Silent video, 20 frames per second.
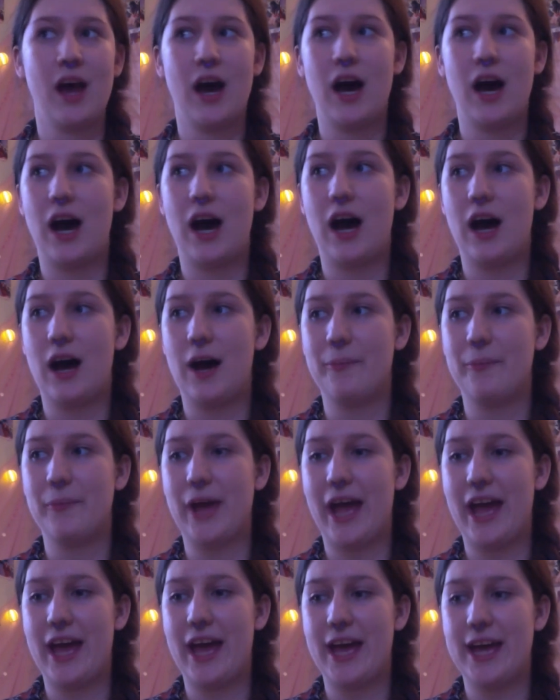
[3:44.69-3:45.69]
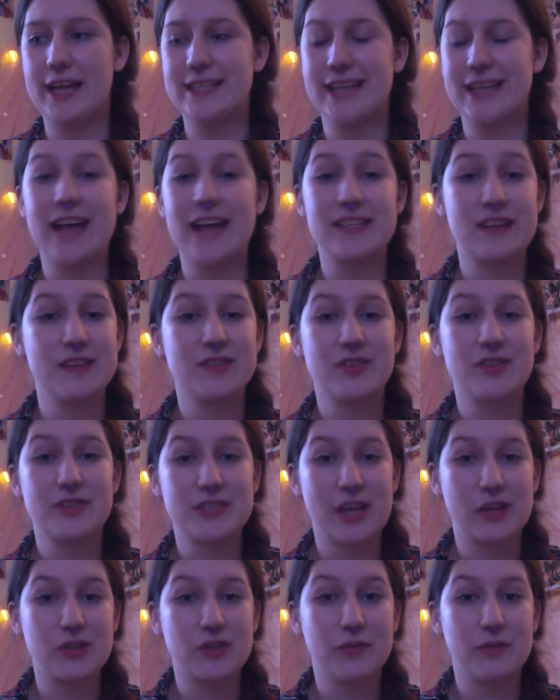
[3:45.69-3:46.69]
And as an
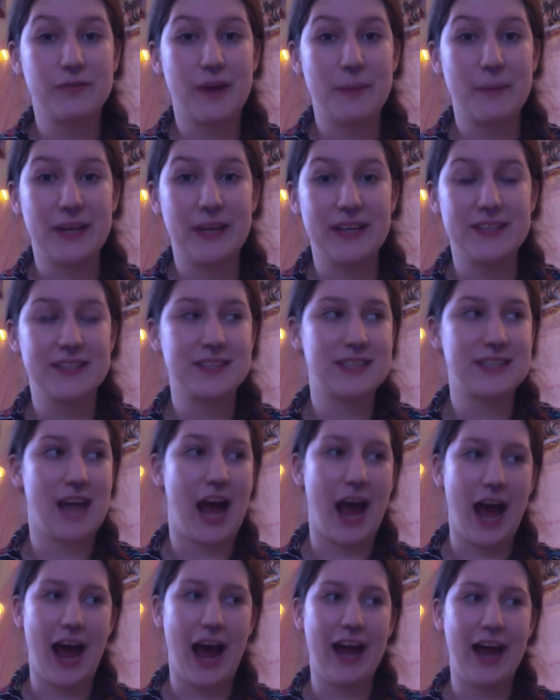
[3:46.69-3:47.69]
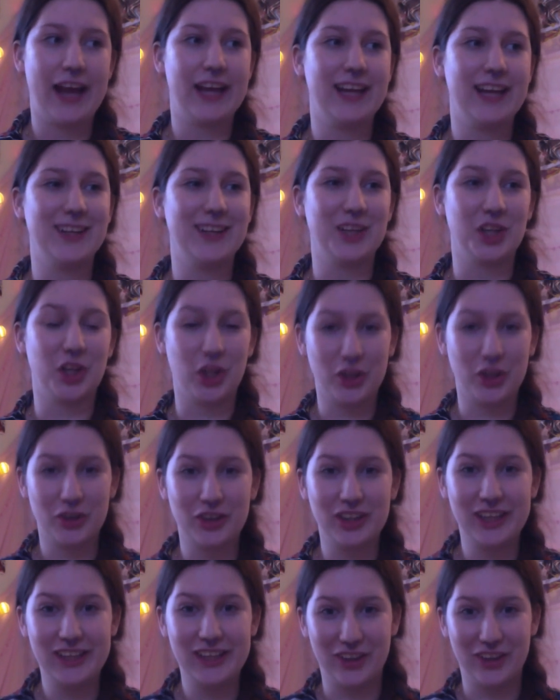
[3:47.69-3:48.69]
intersectional feminist, I
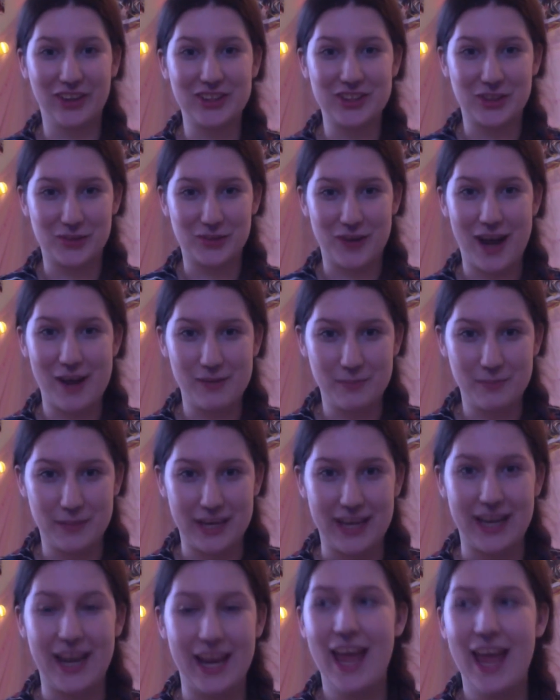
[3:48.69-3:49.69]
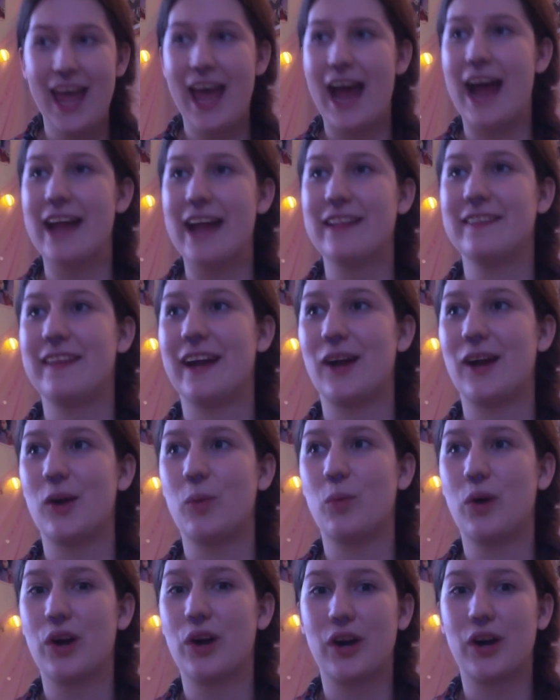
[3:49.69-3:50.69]
literally looked around me and there
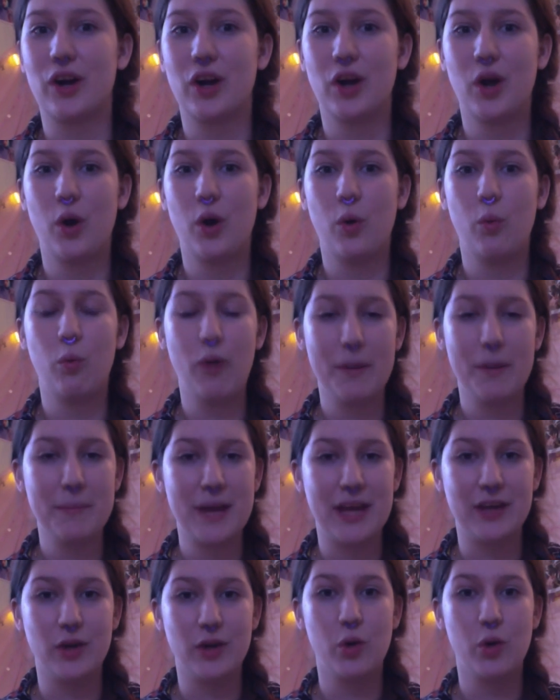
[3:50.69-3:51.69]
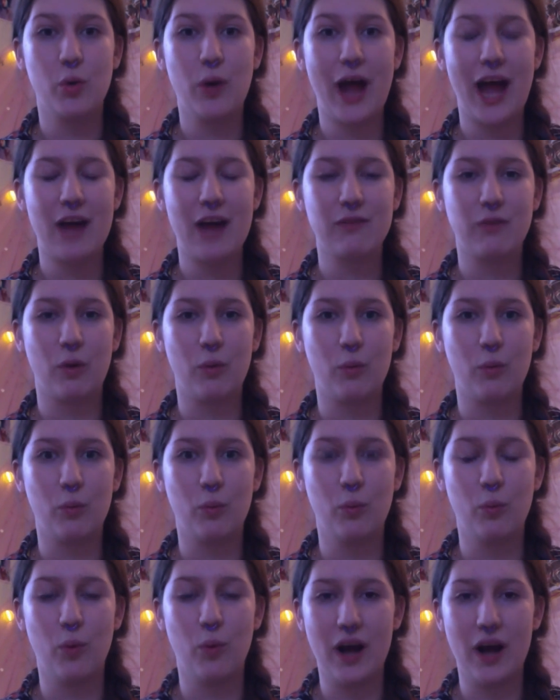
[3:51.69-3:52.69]
were women who have
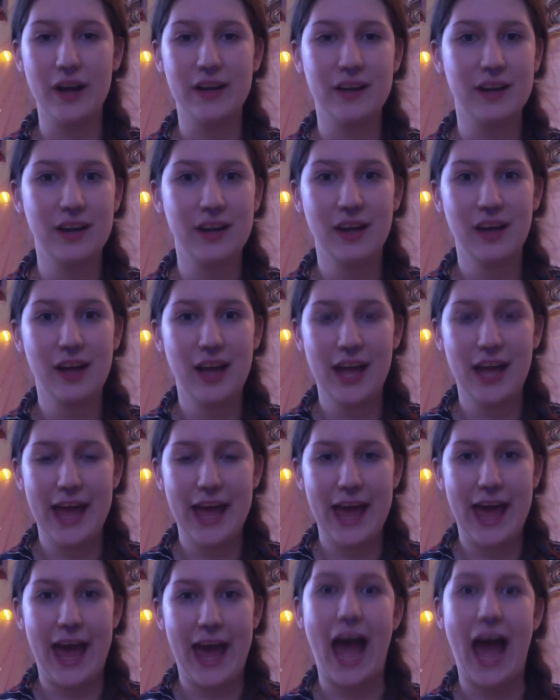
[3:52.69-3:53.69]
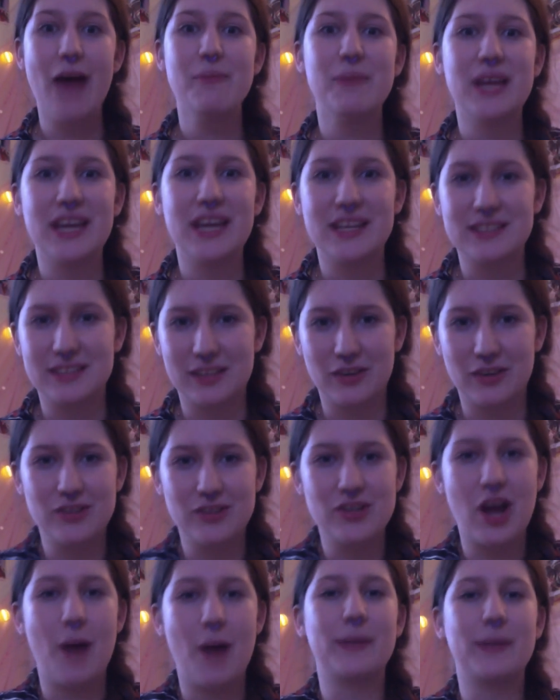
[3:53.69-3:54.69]
won Emmys and are
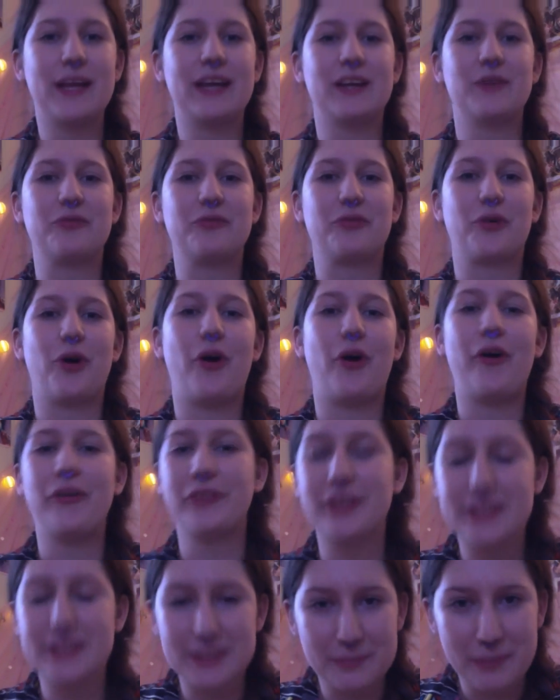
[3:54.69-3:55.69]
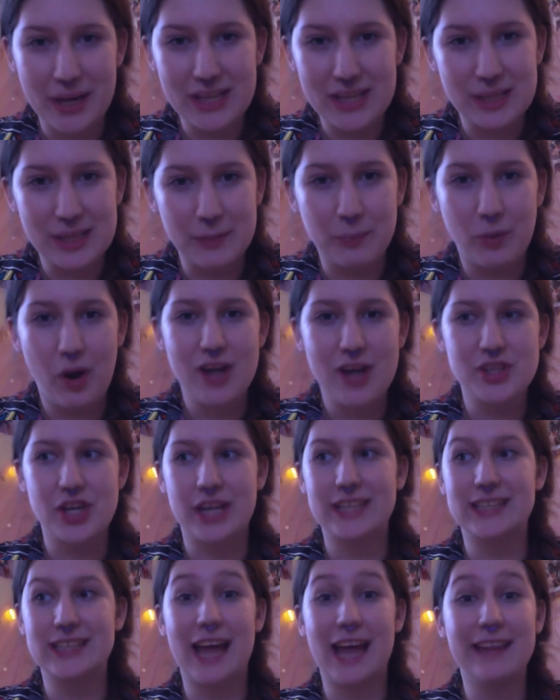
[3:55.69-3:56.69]
nominated for all these amazing
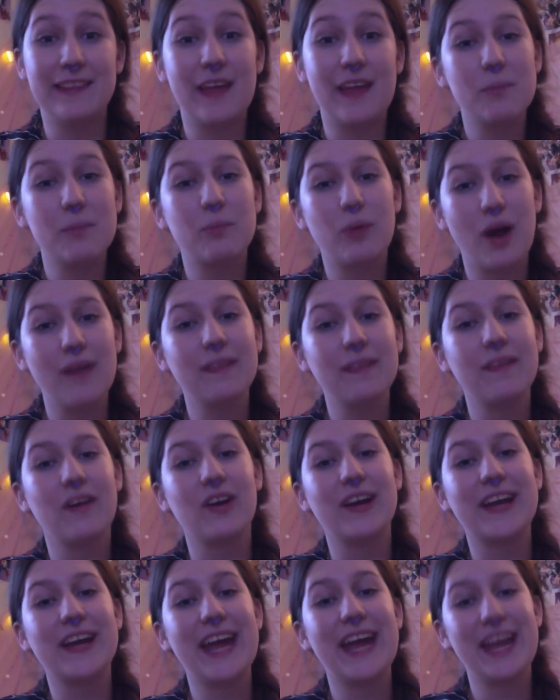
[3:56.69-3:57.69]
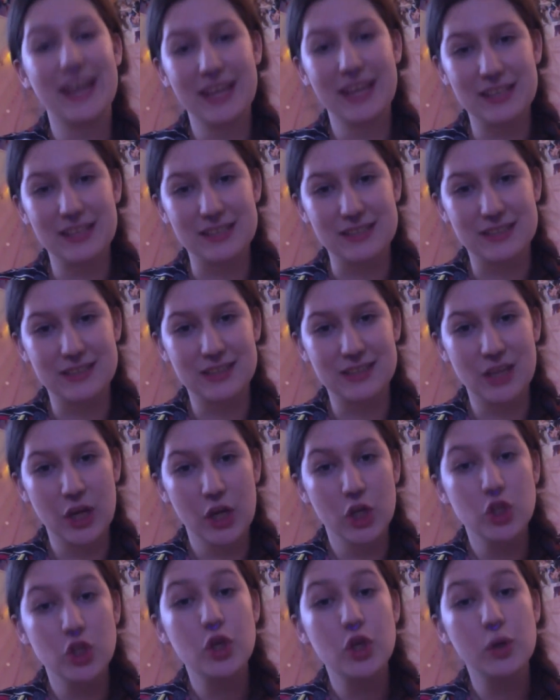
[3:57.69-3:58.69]
projects, and they brought their kids
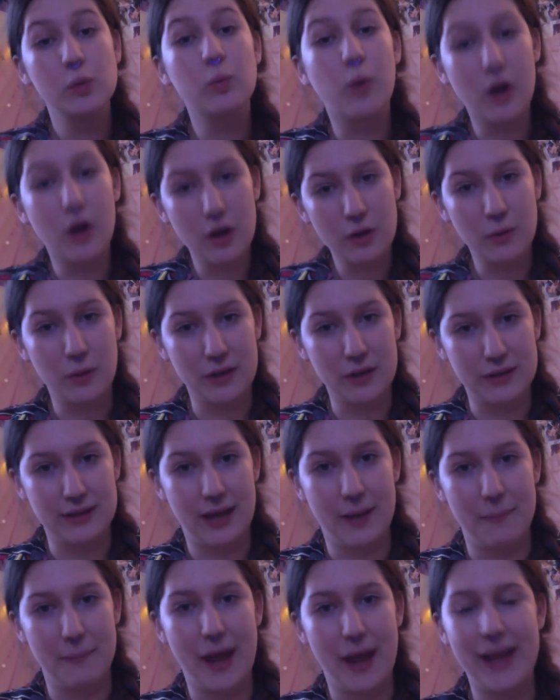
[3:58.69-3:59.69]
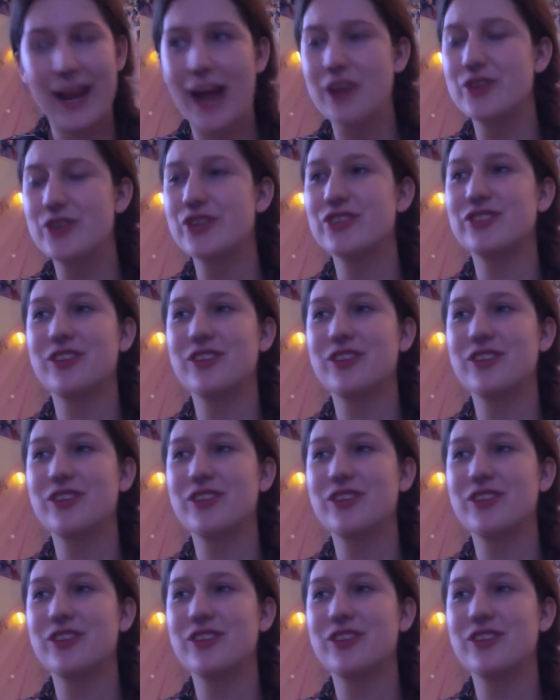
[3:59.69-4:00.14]
to work with them. And I just